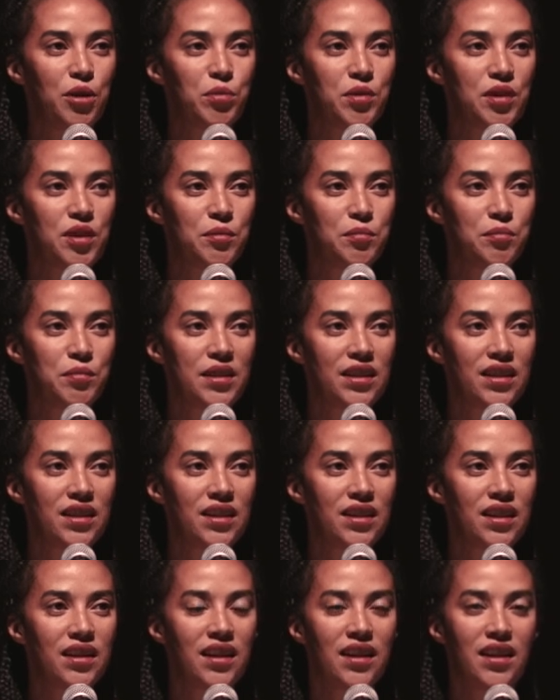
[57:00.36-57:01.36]
I will
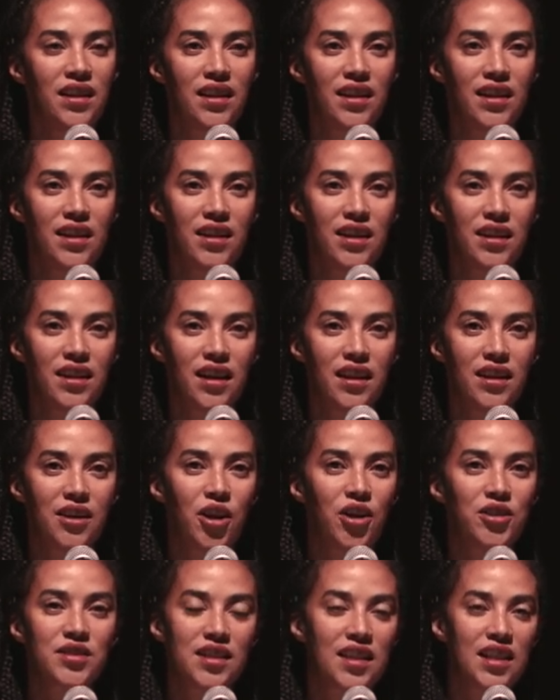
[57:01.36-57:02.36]
be
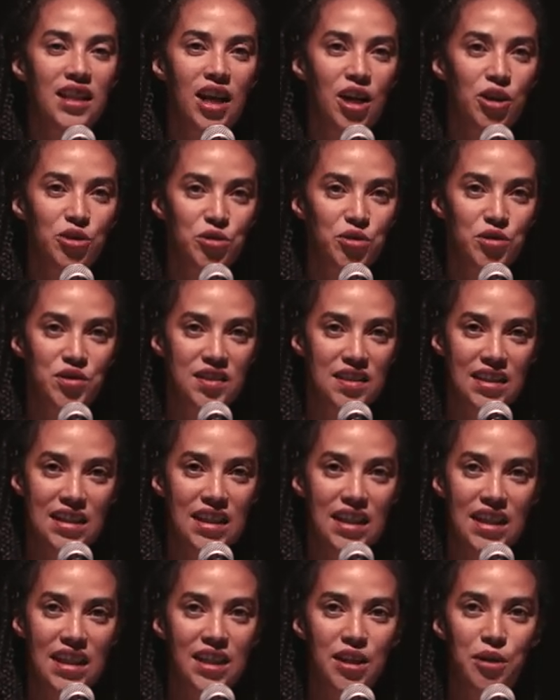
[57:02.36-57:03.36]
not allowed to
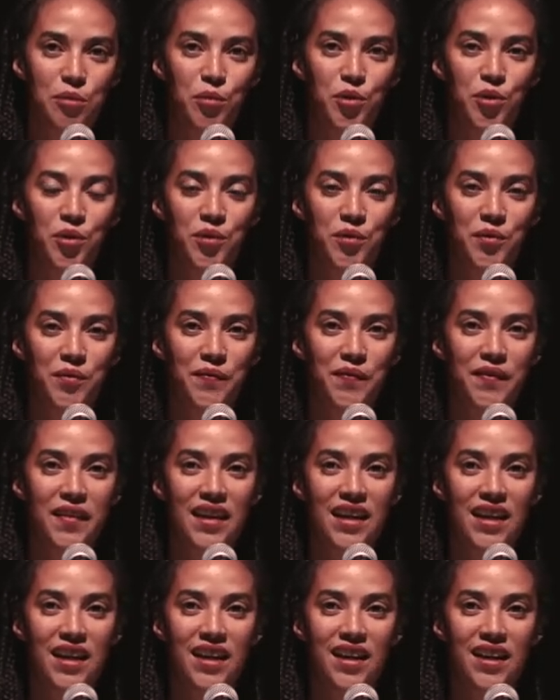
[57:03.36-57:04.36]
sing anymore.
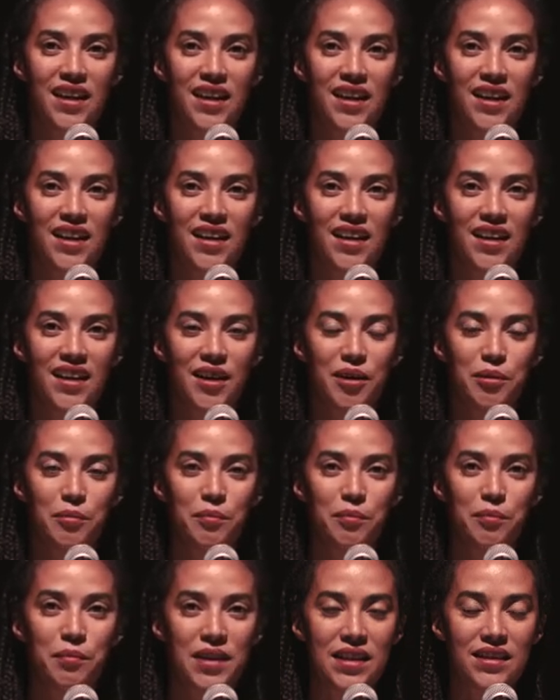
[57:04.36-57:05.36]

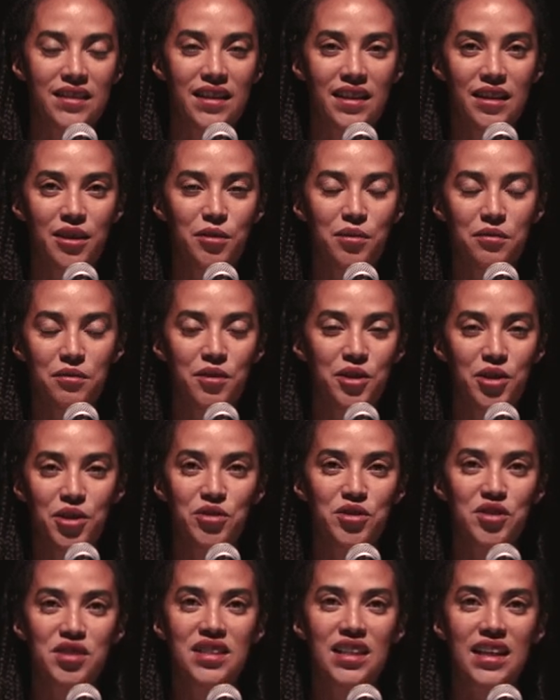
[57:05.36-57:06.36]
But they
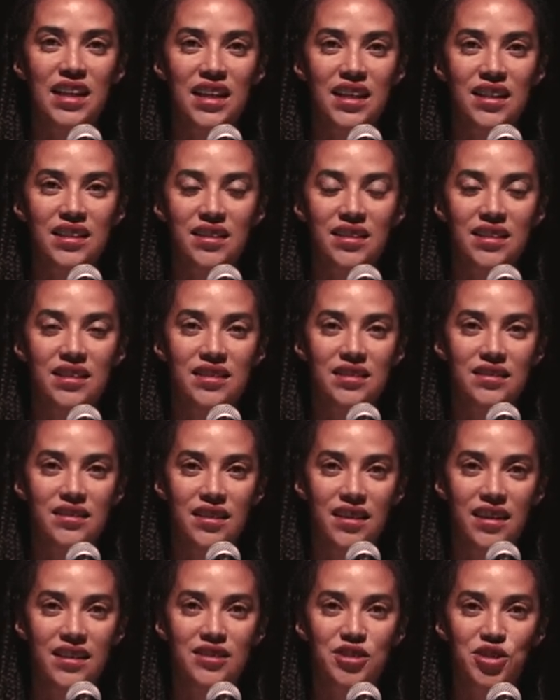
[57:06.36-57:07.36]
negotiate,
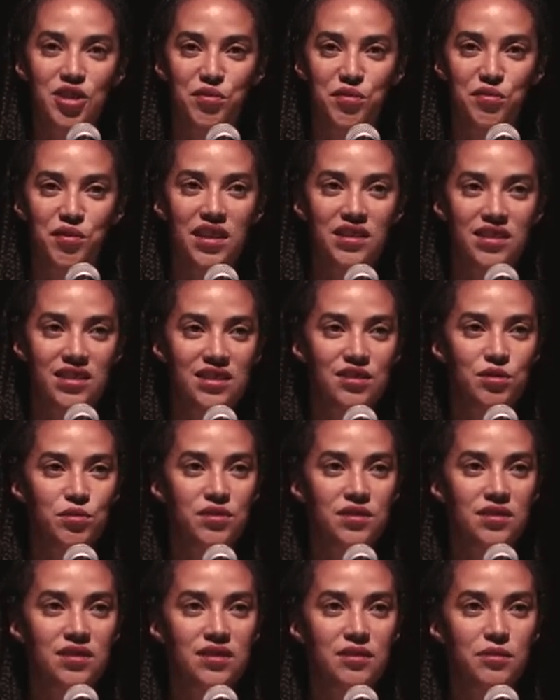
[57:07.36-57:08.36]
and she felt
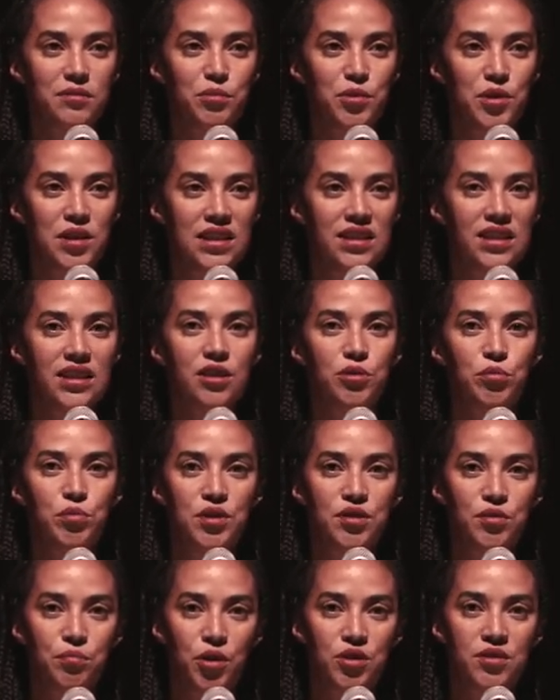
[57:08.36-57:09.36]
this political
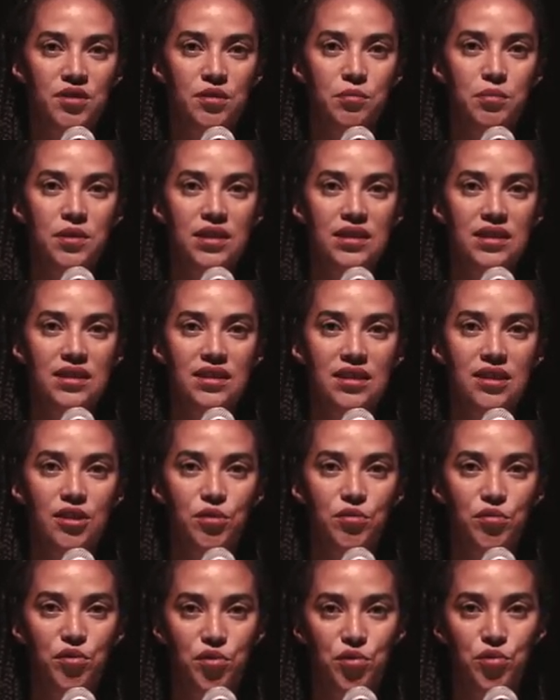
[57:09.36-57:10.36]

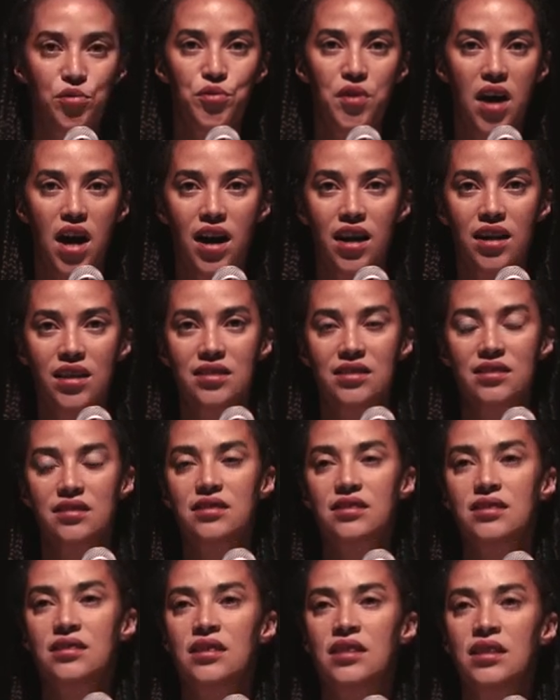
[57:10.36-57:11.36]
responsibility of, through
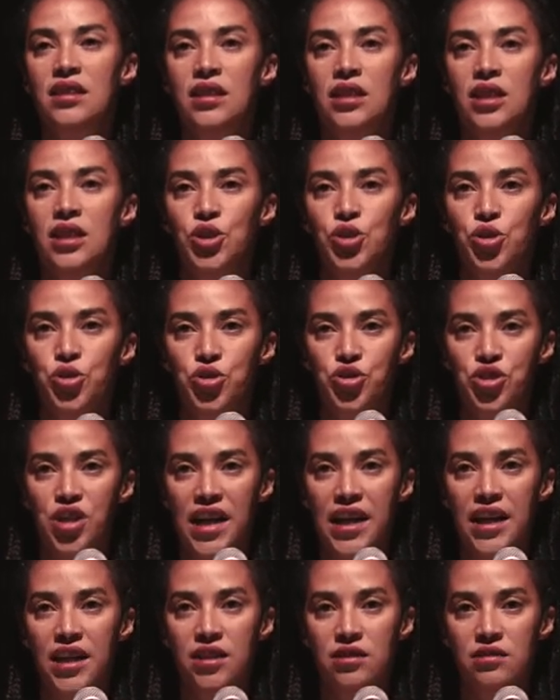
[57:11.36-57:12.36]
arts, to
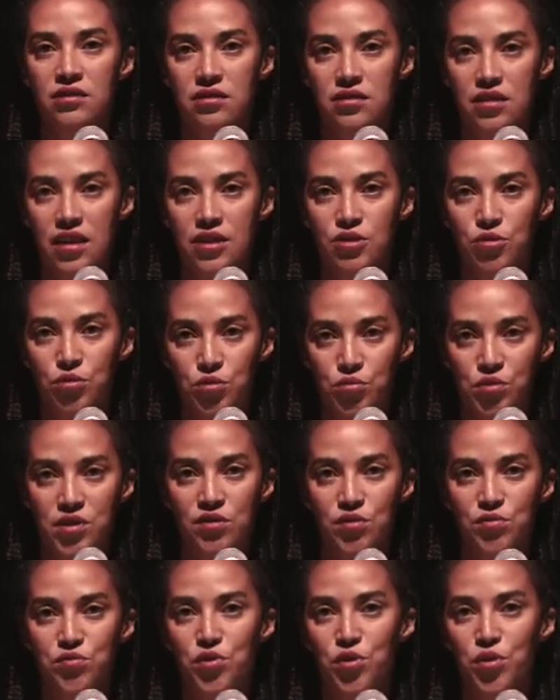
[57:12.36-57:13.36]
change and to
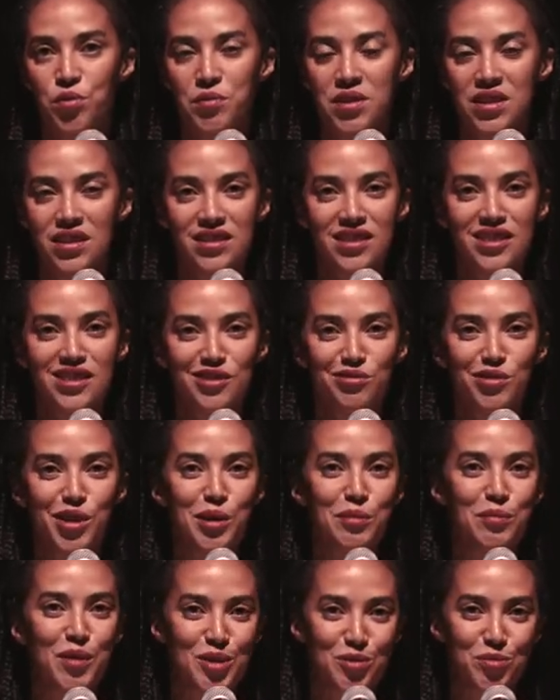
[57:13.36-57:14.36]
transform. And this is
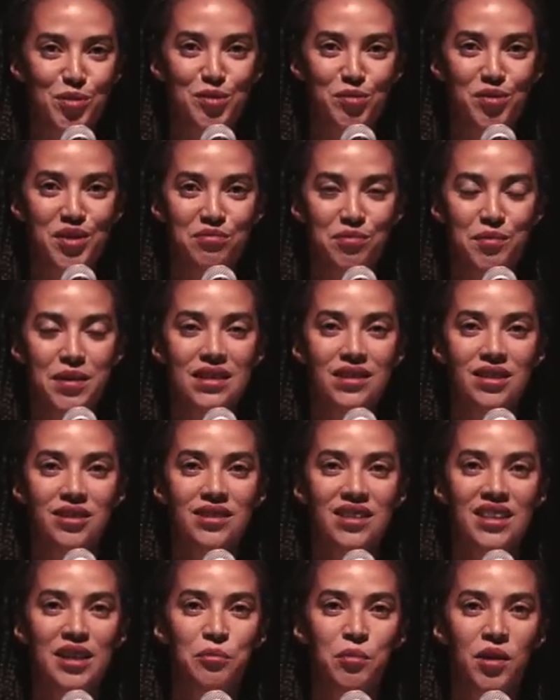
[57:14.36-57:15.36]
very much what we've been
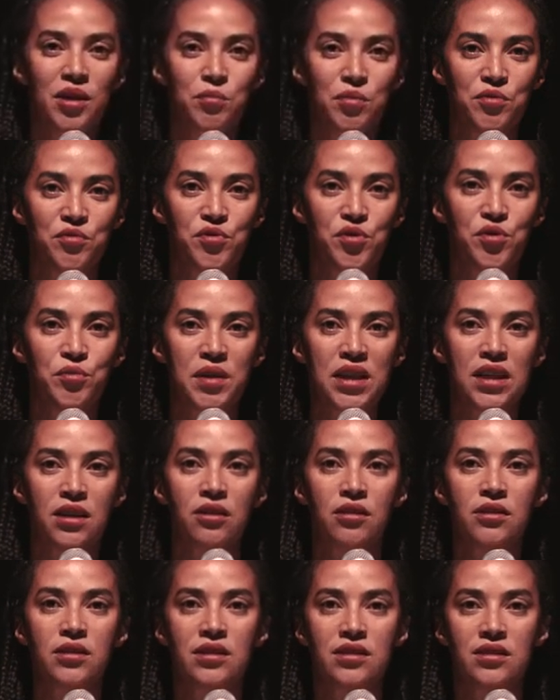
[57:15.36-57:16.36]
talking about,
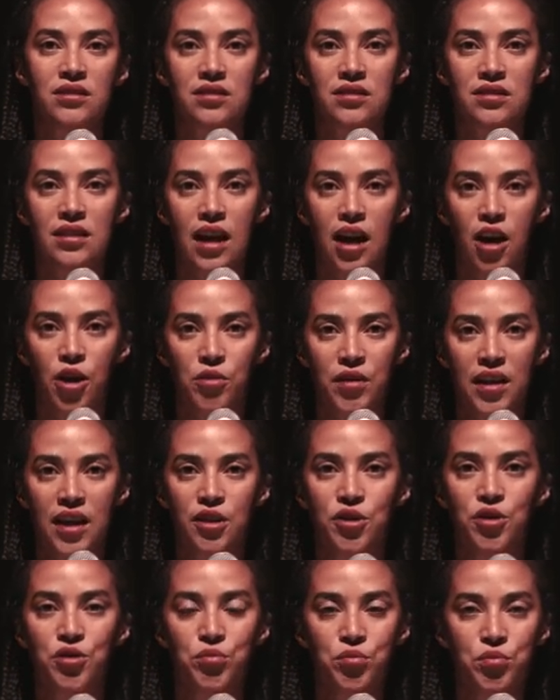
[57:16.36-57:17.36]
performing knowledge. How
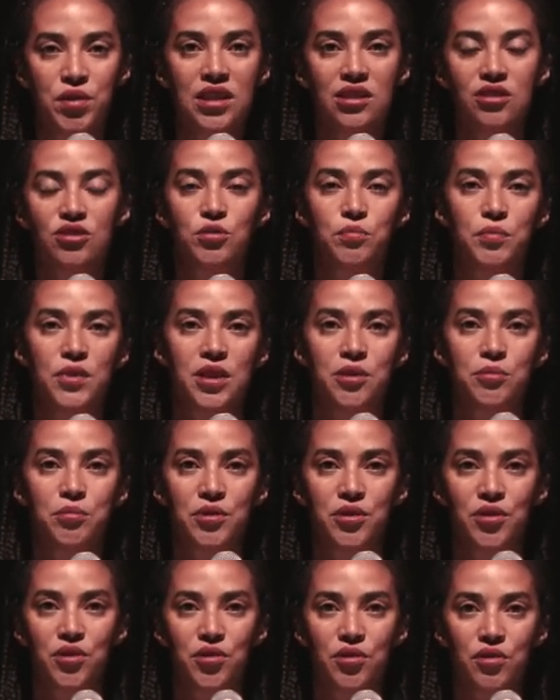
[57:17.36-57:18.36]
can you reach
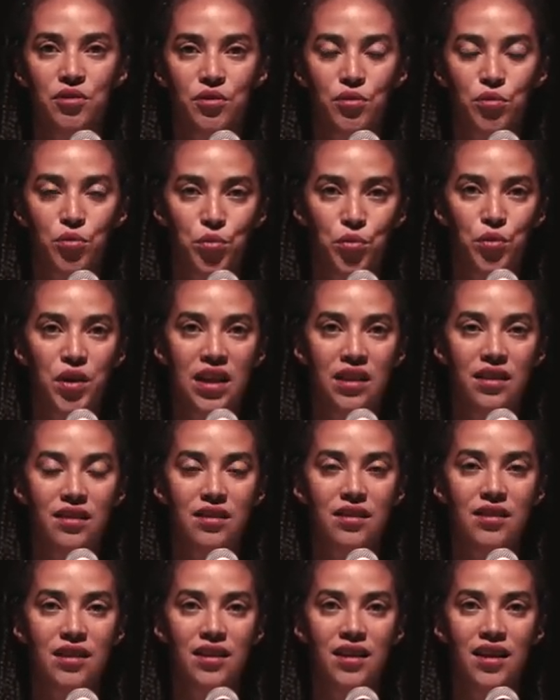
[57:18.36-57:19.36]
people
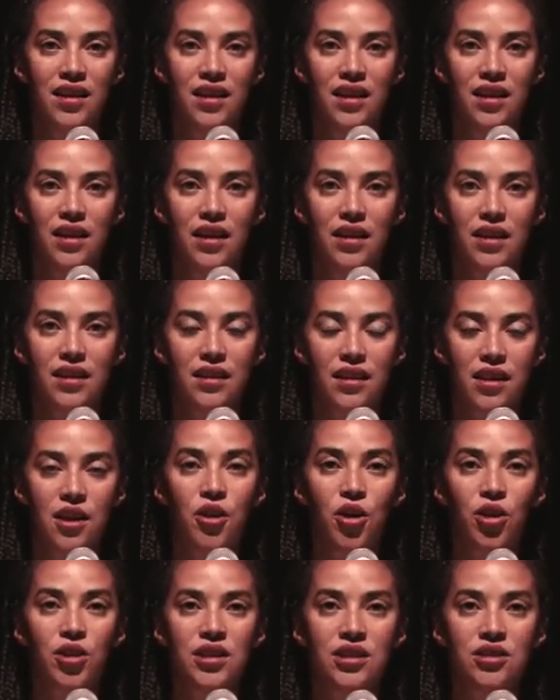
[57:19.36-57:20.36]
with
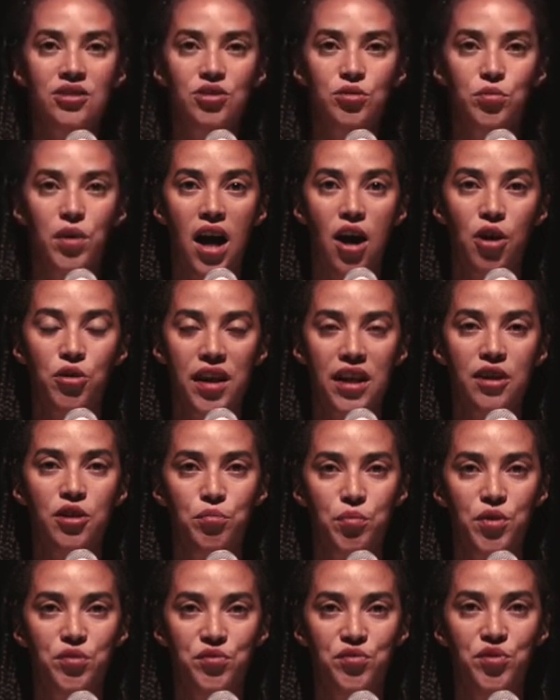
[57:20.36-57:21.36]
knowledge? How can
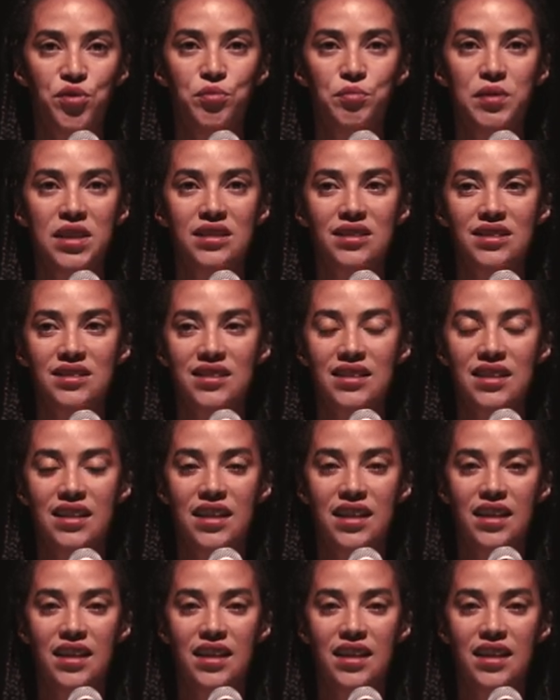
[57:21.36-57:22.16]
you perform it?